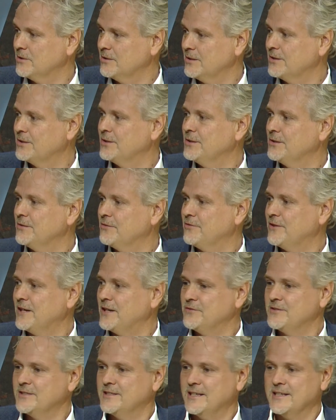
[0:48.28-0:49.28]
Good,
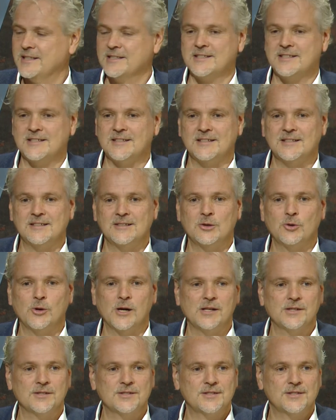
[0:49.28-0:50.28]
5, 6. Who
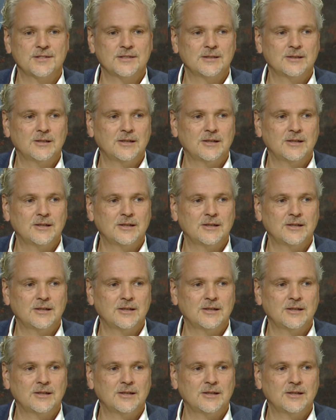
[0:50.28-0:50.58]
else?